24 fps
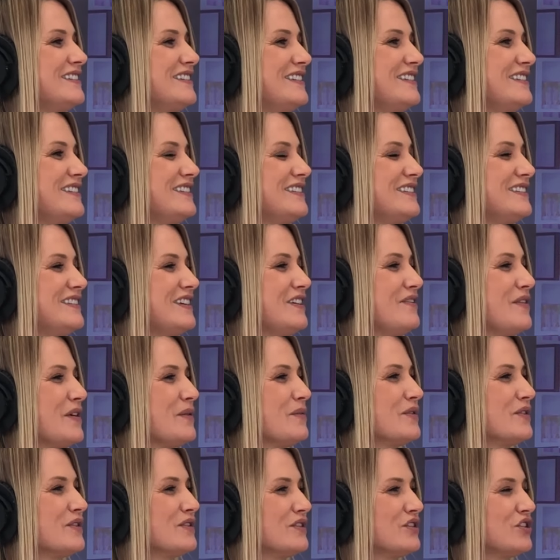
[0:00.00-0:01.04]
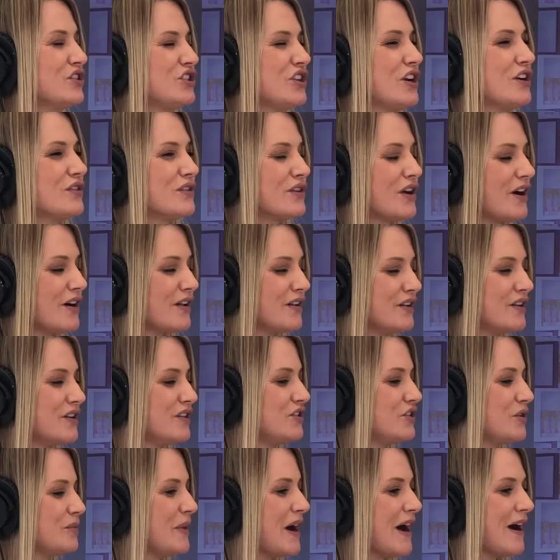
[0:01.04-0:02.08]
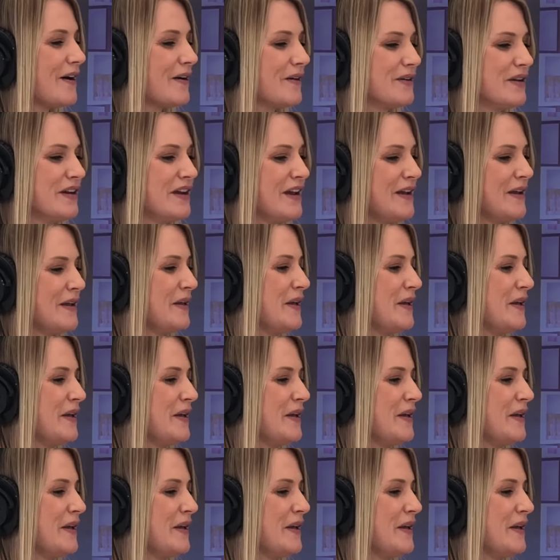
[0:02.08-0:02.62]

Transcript: It's if I want to share knowledge about